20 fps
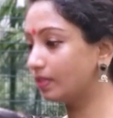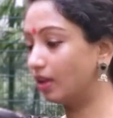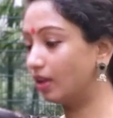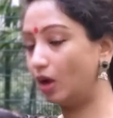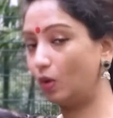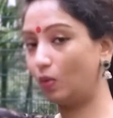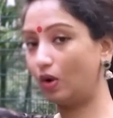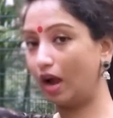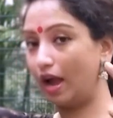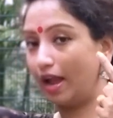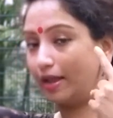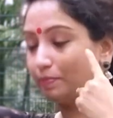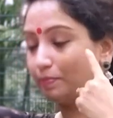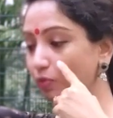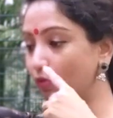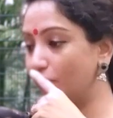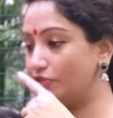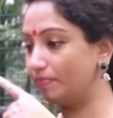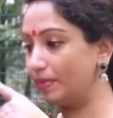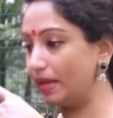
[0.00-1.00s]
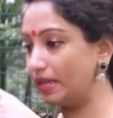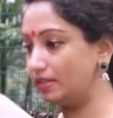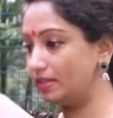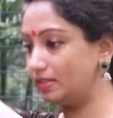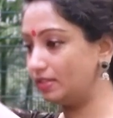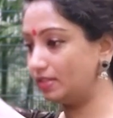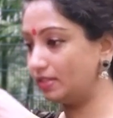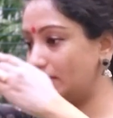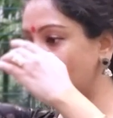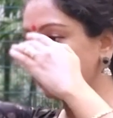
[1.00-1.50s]
Our eye
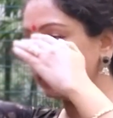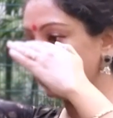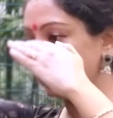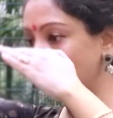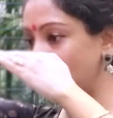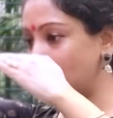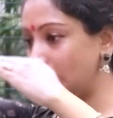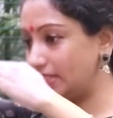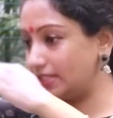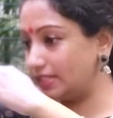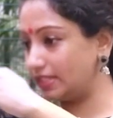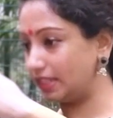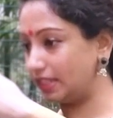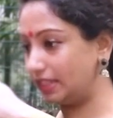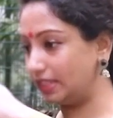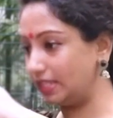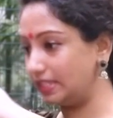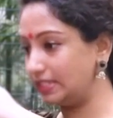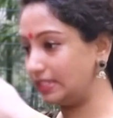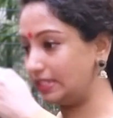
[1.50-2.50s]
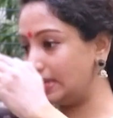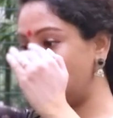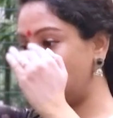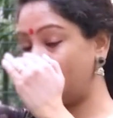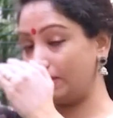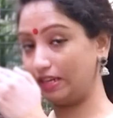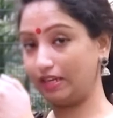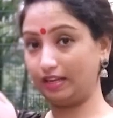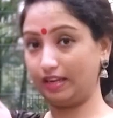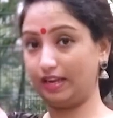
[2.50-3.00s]
movement is just at this
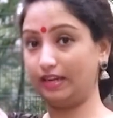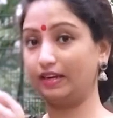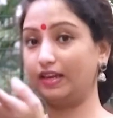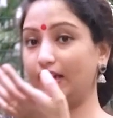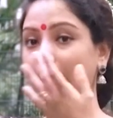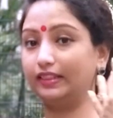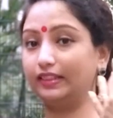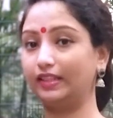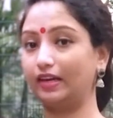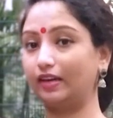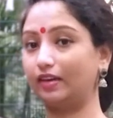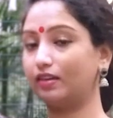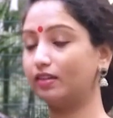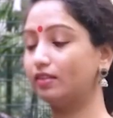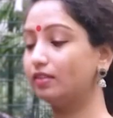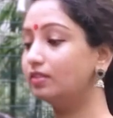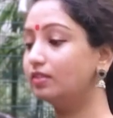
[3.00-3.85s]
level in Kathak,